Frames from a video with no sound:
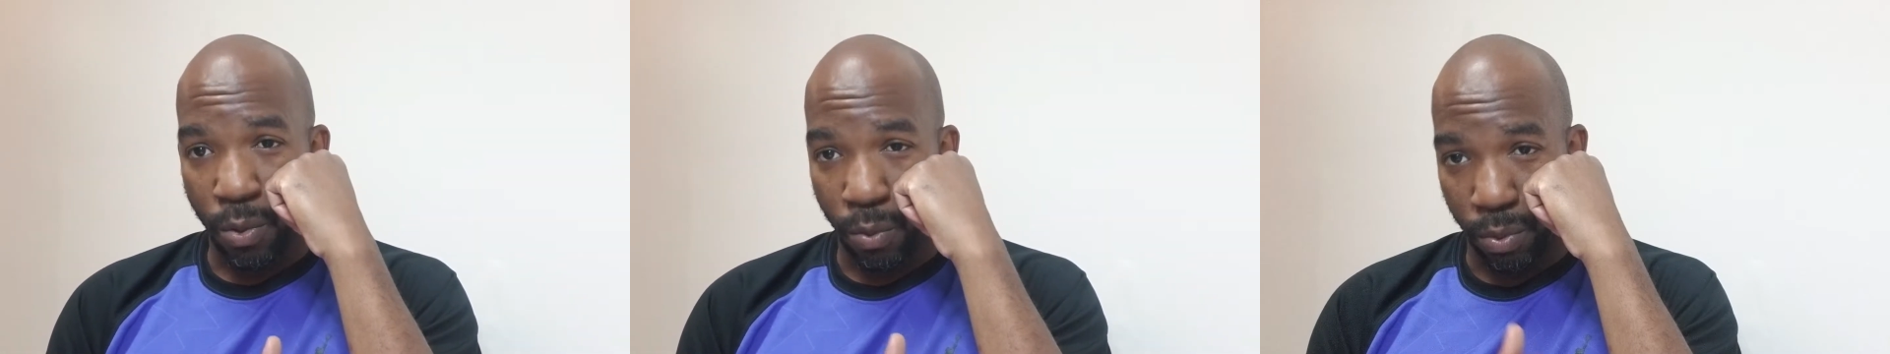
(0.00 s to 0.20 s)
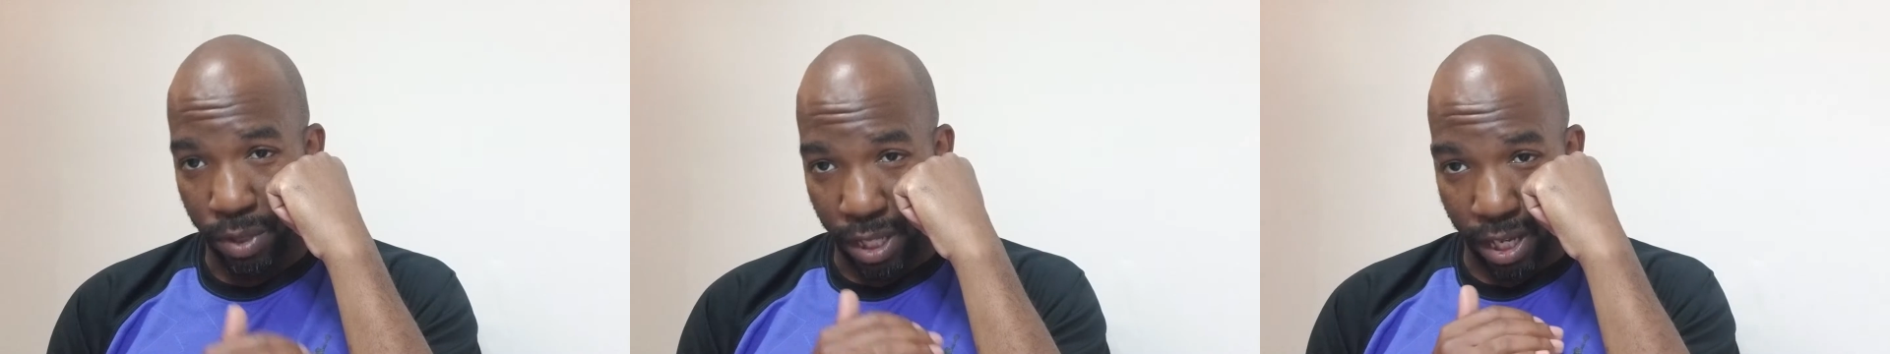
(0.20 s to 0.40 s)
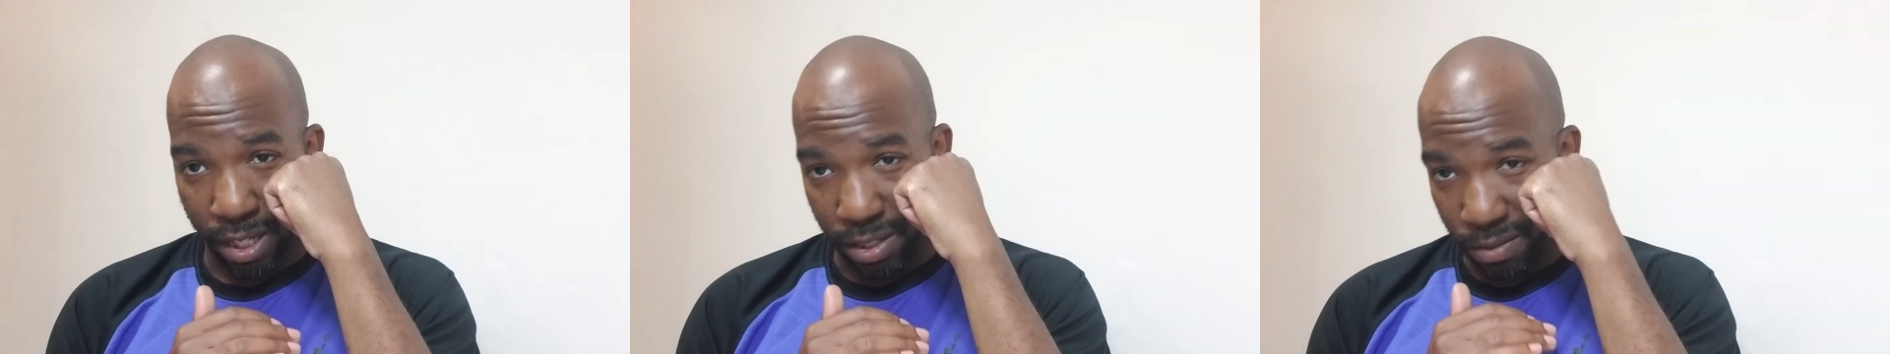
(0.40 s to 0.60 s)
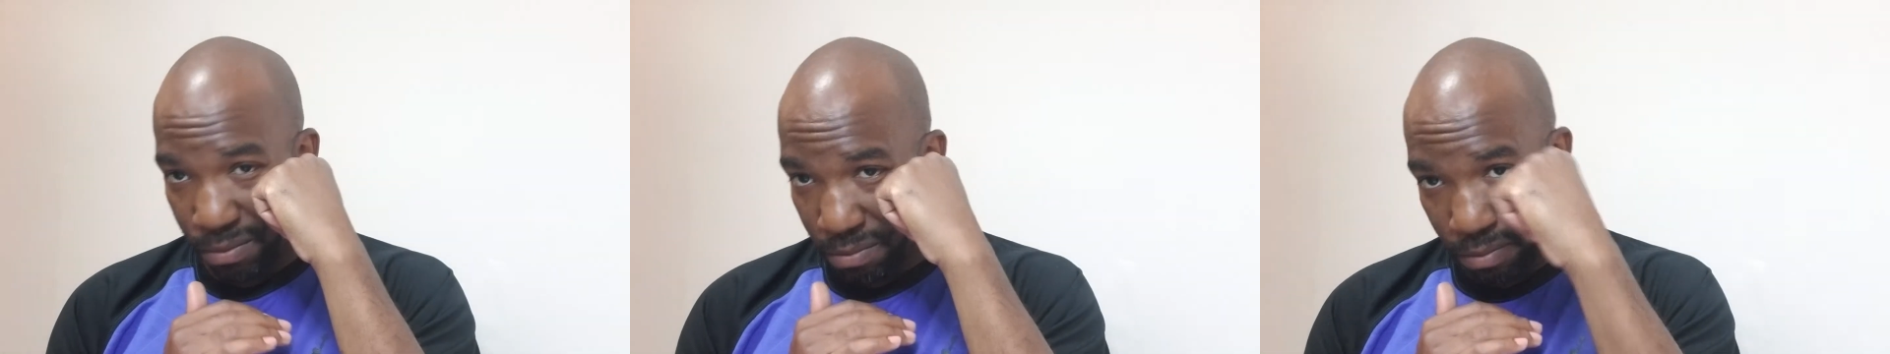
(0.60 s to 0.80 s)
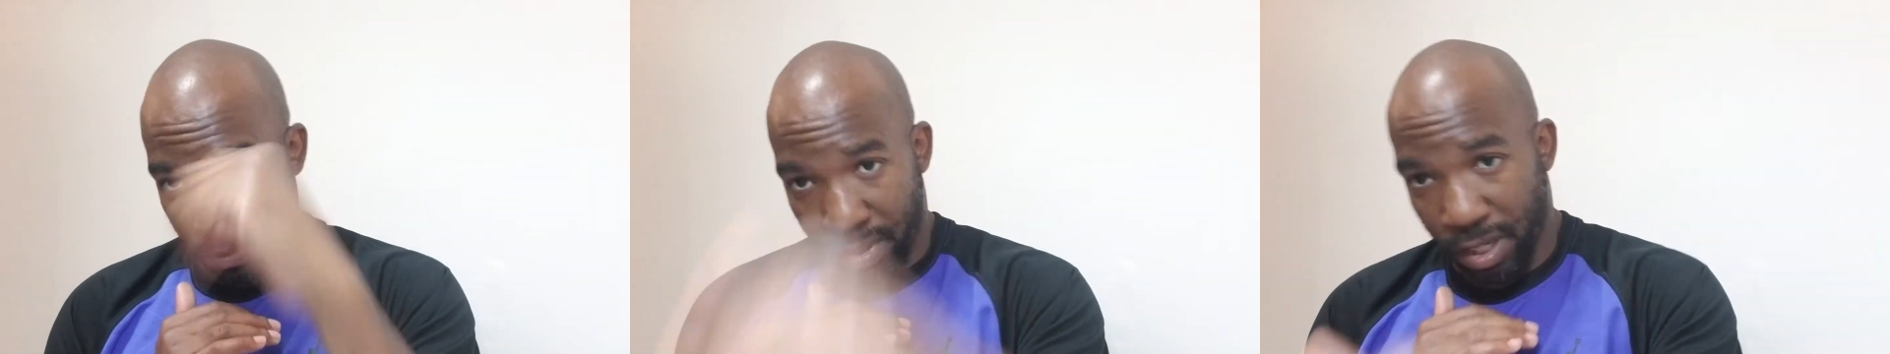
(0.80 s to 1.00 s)
with that
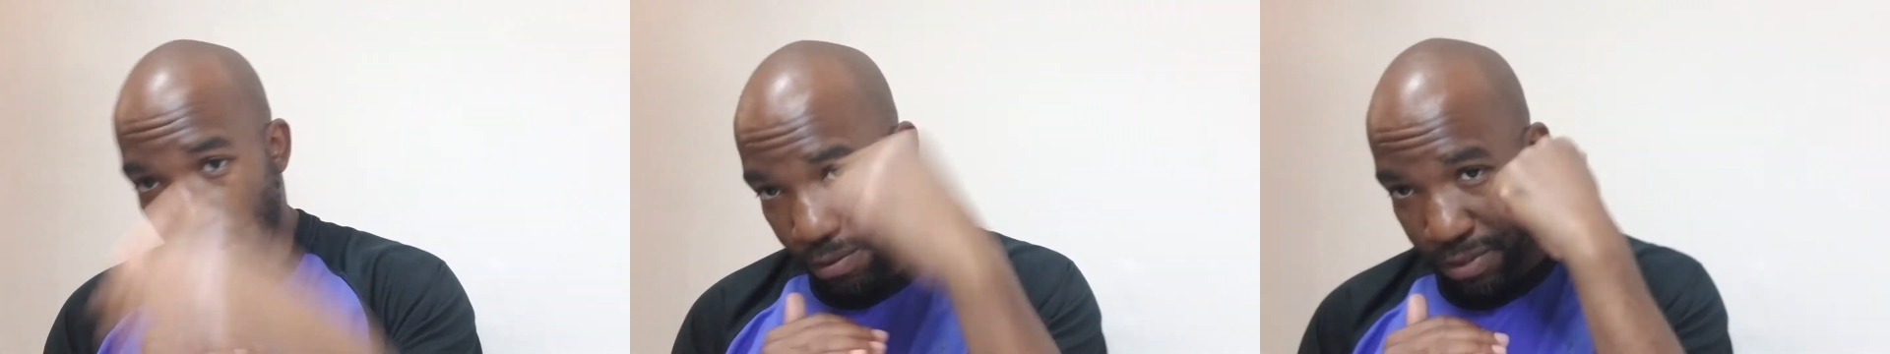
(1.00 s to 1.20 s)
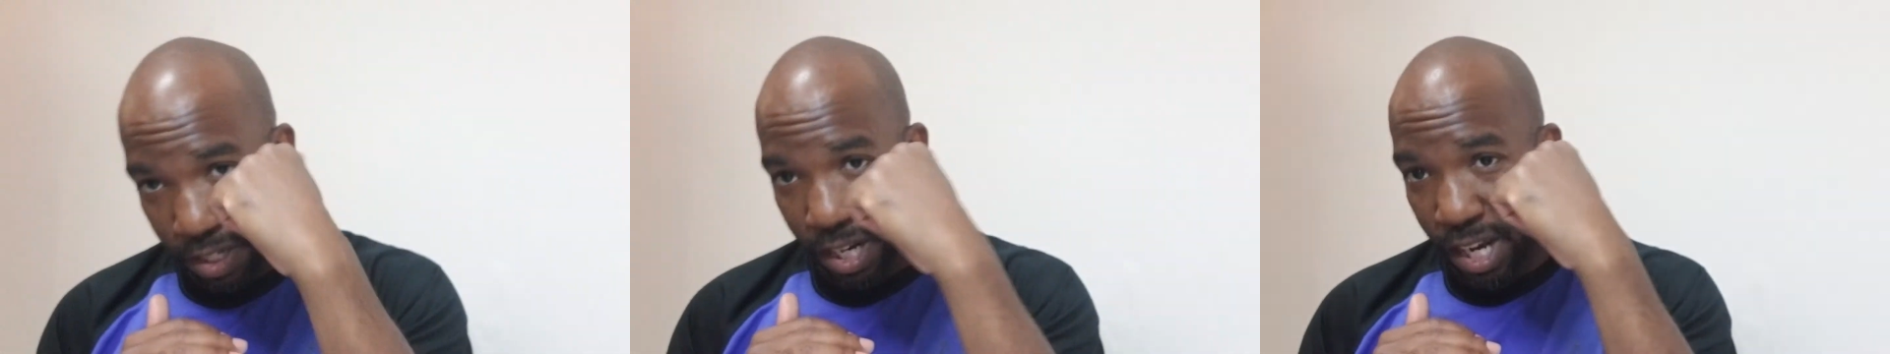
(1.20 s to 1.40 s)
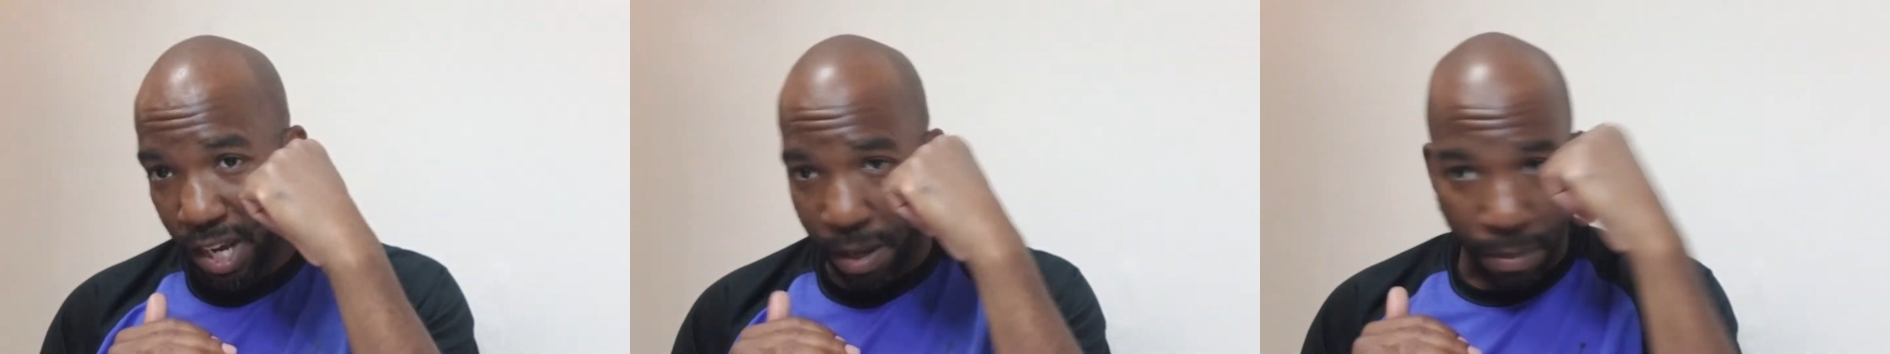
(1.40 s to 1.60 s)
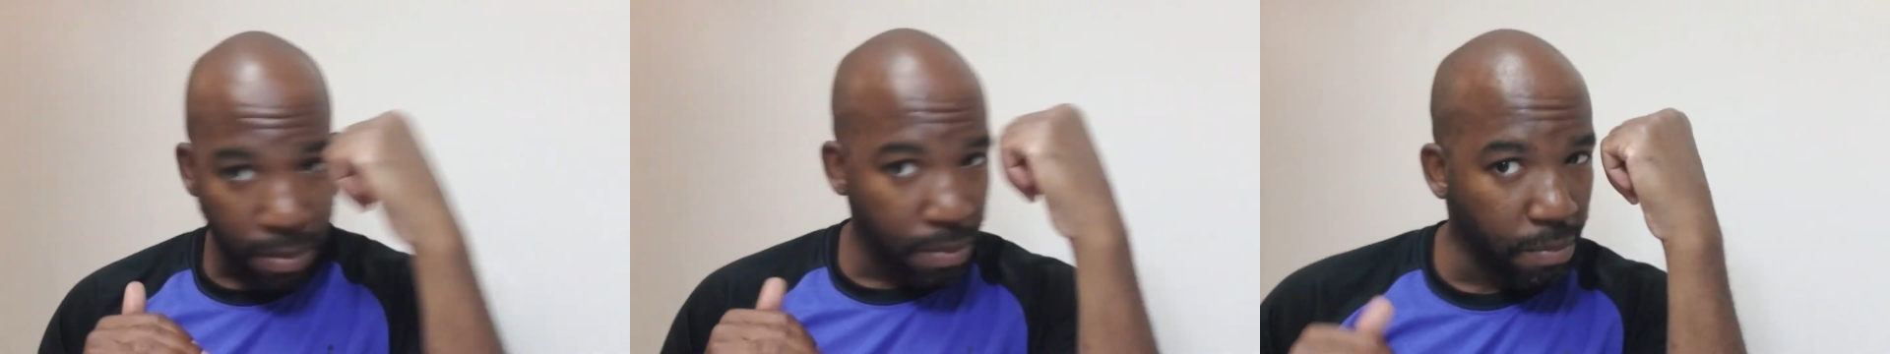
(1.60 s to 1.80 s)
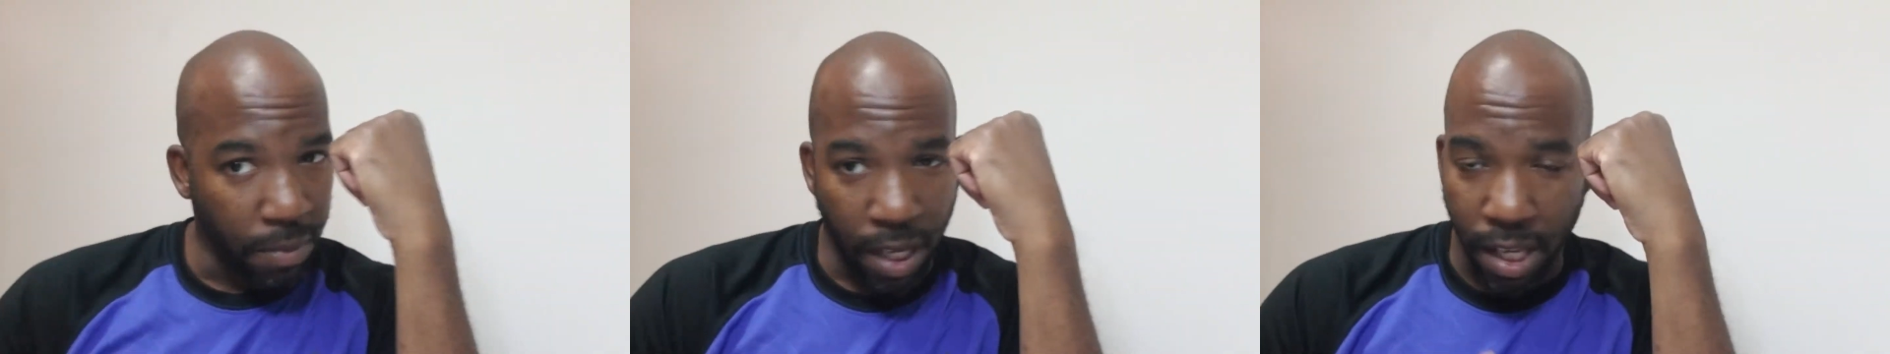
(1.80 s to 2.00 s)
left jab
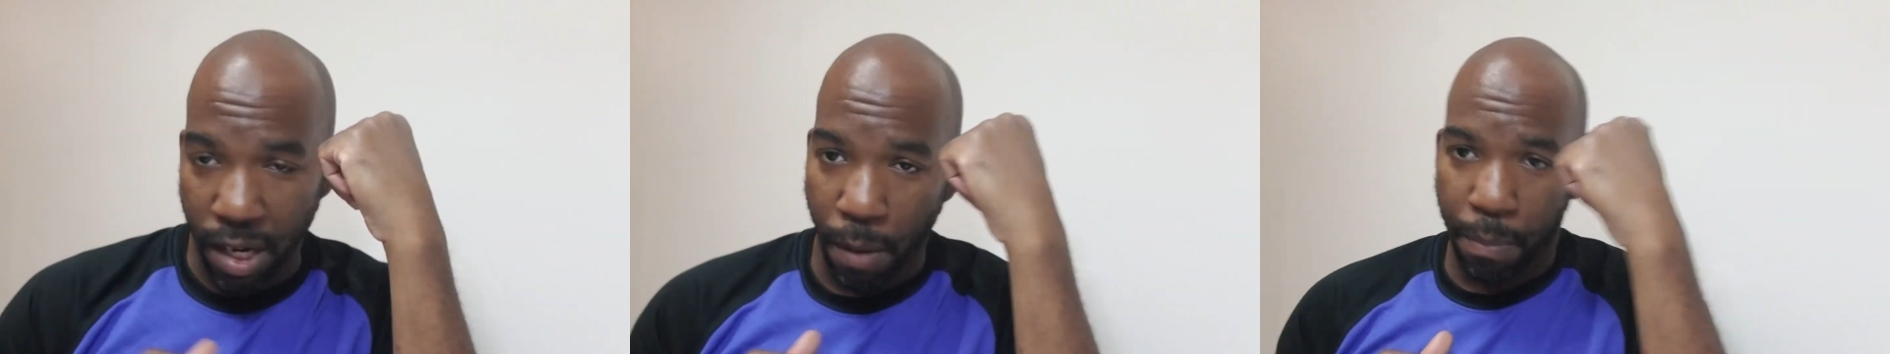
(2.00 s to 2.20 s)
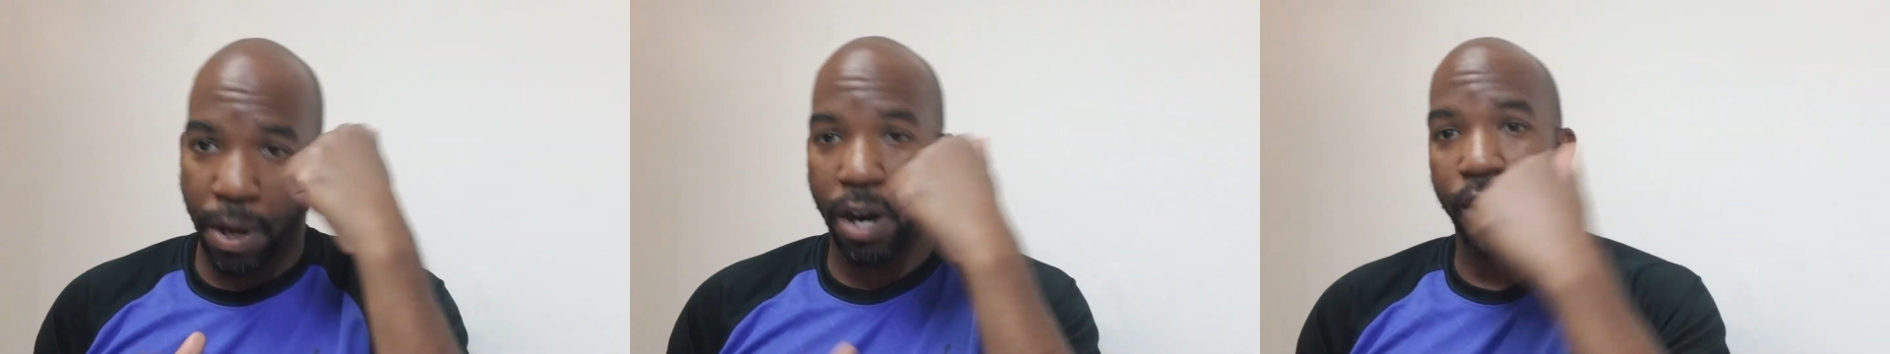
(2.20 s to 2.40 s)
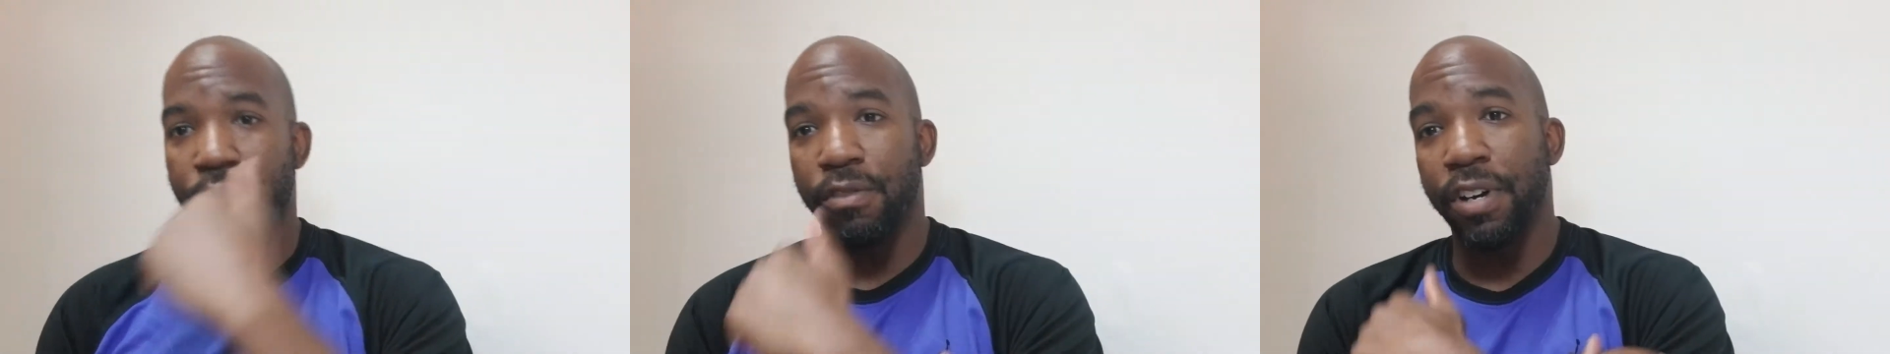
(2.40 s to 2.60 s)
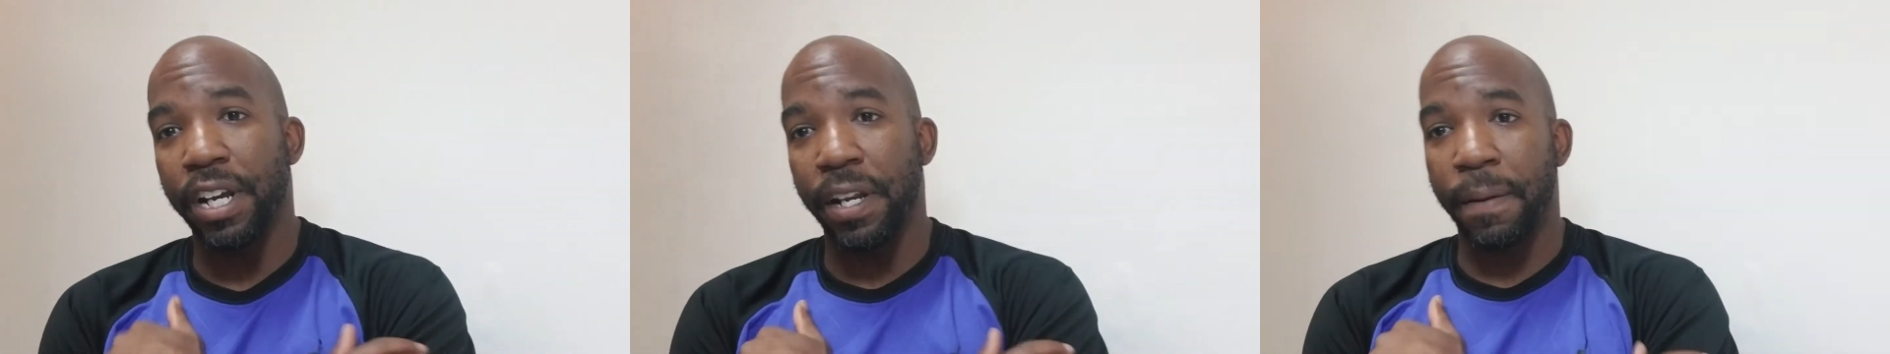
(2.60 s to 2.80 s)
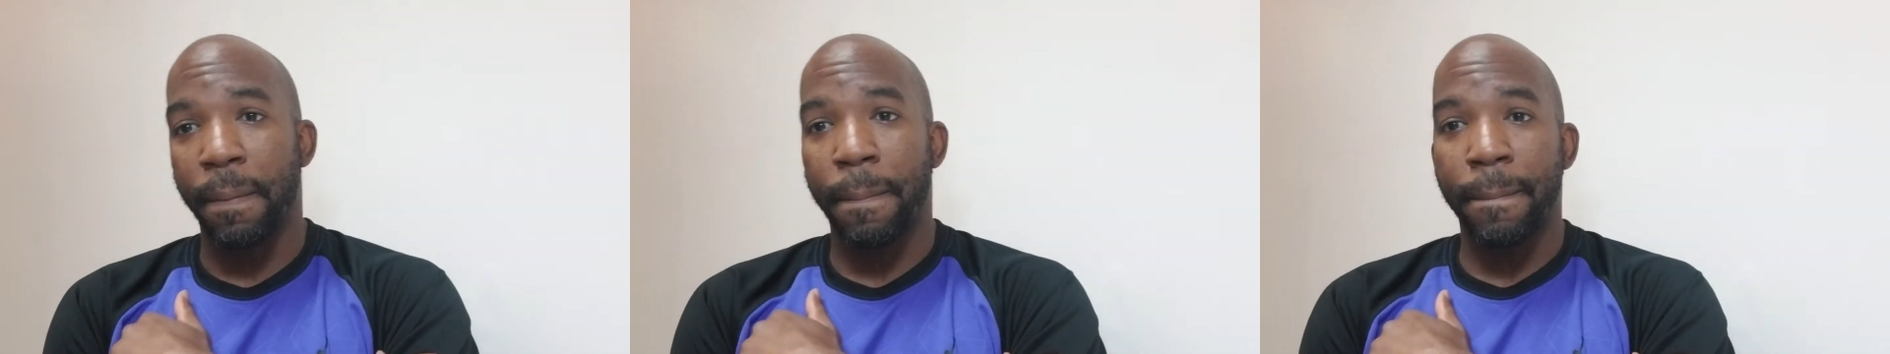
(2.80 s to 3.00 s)
and that power right.